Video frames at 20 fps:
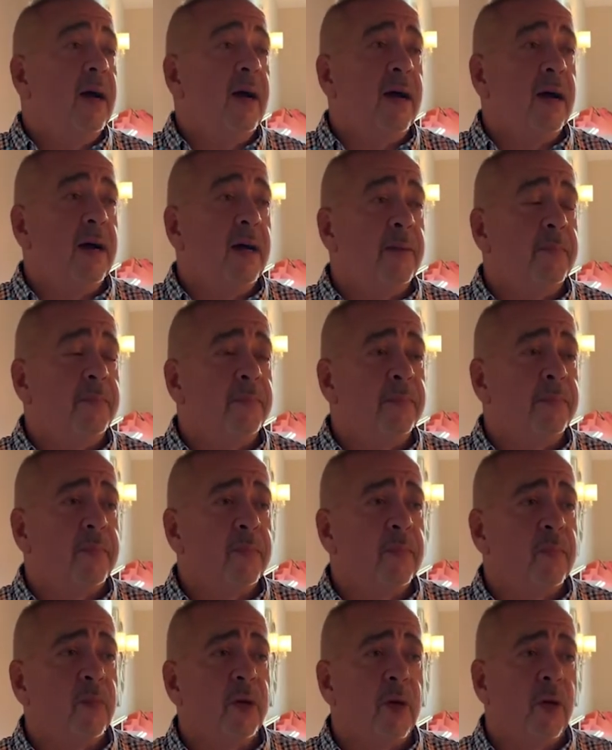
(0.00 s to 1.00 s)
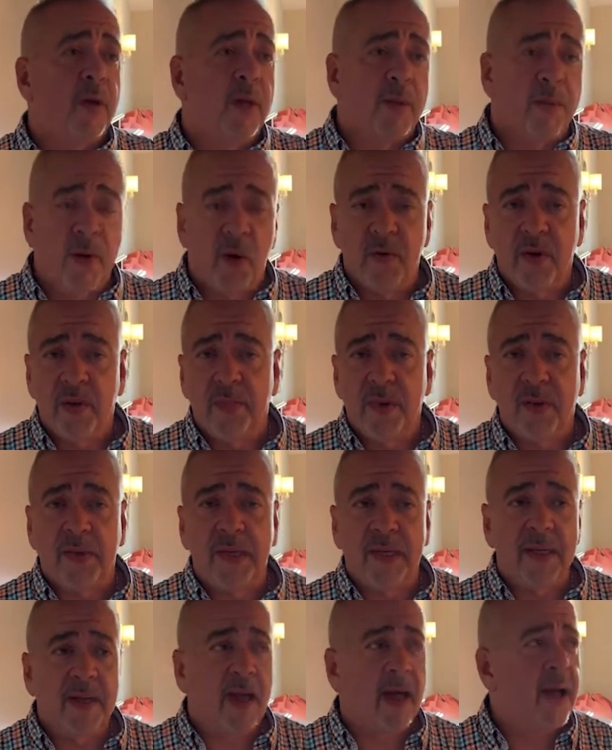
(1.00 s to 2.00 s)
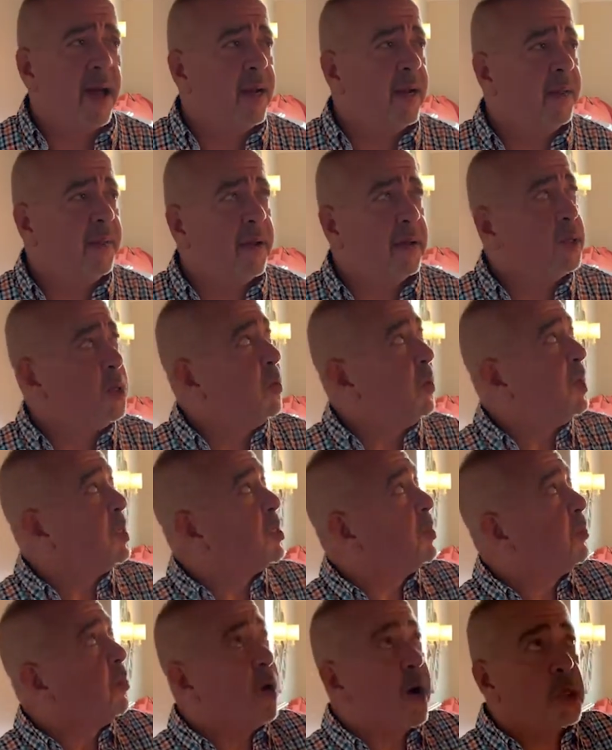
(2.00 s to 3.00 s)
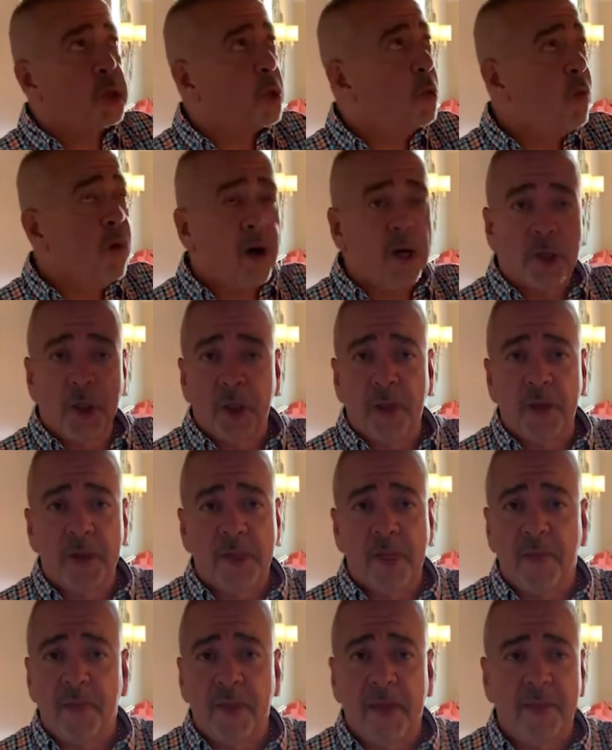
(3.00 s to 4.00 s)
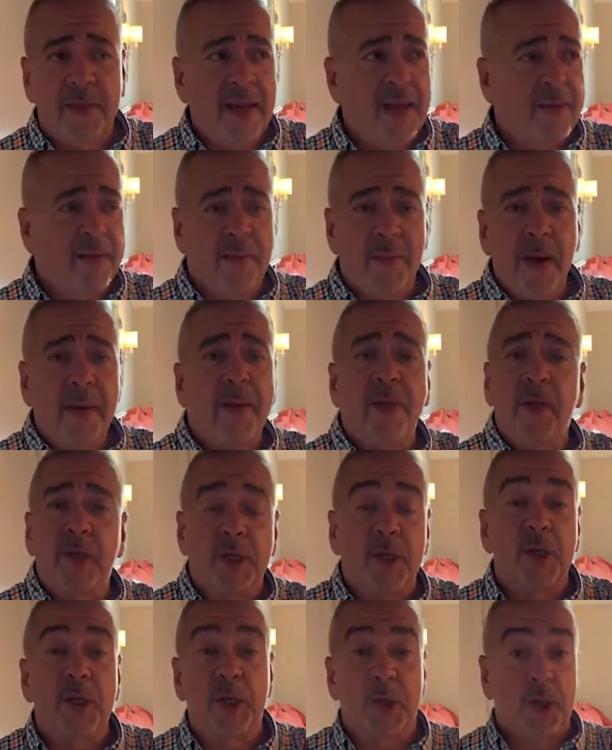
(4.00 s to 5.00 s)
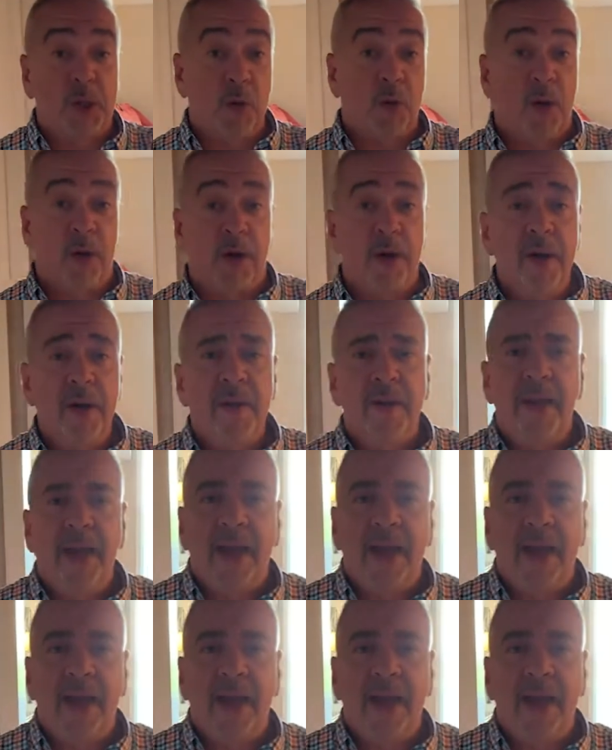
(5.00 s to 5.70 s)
We're going to come over to building 9, and they're doing some pressure washing or something. And my mother's in a scooter,